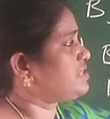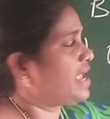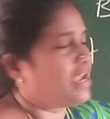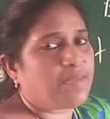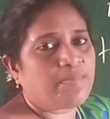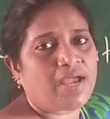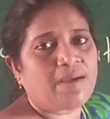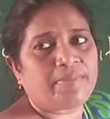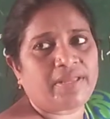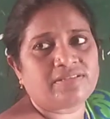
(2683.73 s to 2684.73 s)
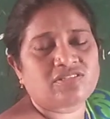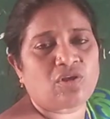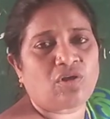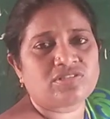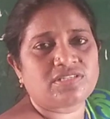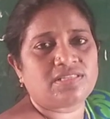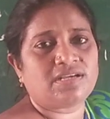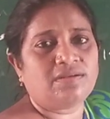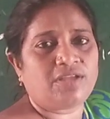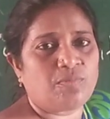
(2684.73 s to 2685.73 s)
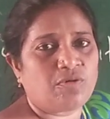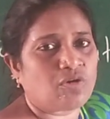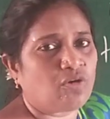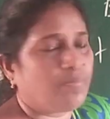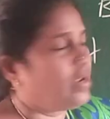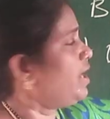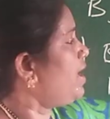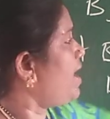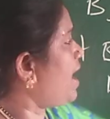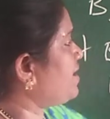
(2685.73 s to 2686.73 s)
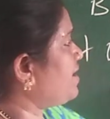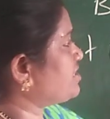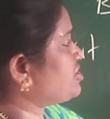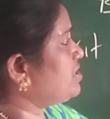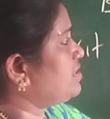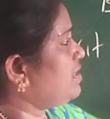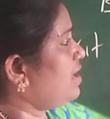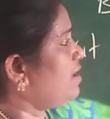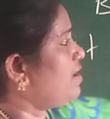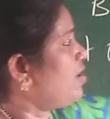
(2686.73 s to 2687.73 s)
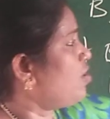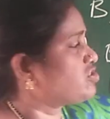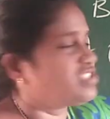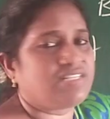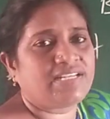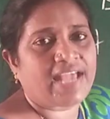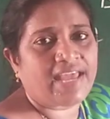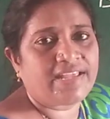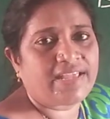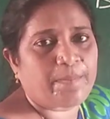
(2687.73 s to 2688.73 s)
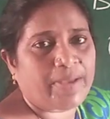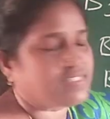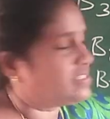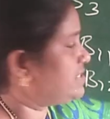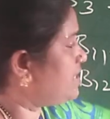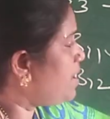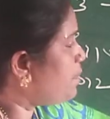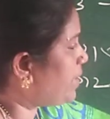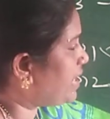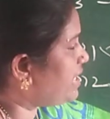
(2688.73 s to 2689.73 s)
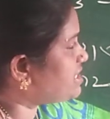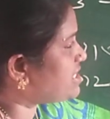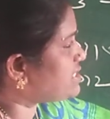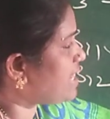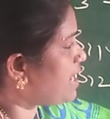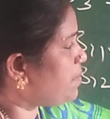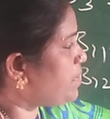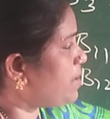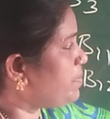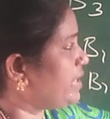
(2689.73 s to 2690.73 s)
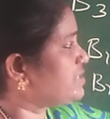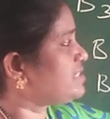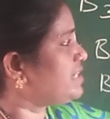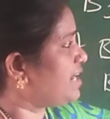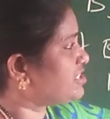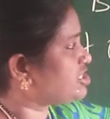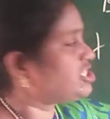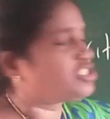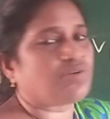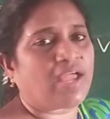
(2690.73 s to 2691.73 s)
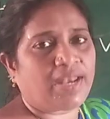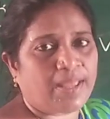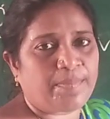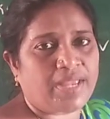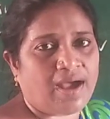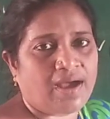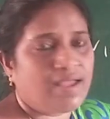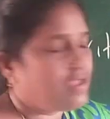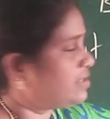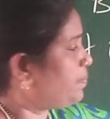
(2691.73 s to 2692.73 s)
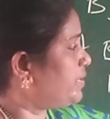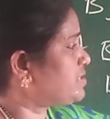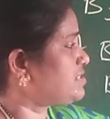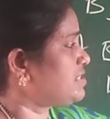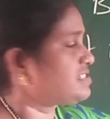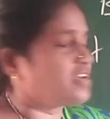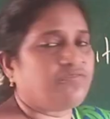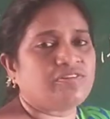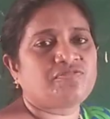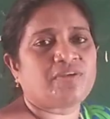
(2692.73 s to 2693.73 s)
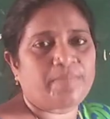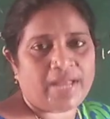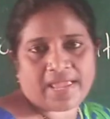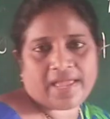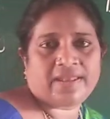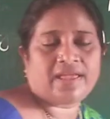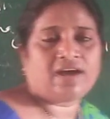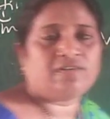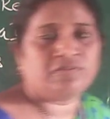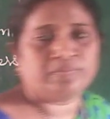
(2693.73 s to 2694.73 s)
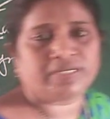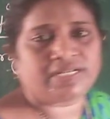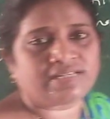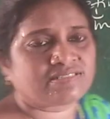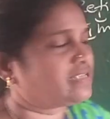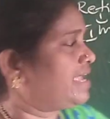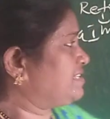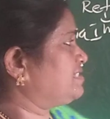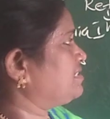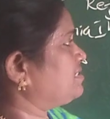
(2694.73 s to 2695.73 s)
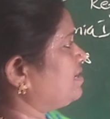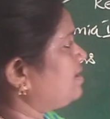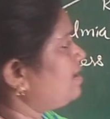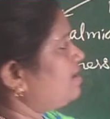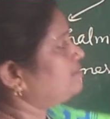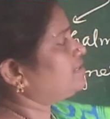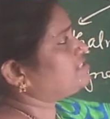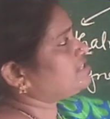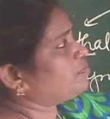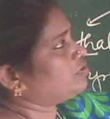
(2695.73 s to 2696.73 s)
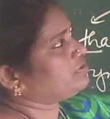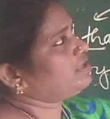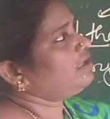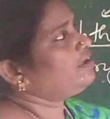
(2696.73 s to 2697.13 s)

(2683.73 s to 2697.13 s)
anemia means loss in the hemoglobin and reduction in the oxygen carrying capacity. Pernicious anemia means in addition to anemia, the person suffers from diarrhea, vomiting, etc. That's about the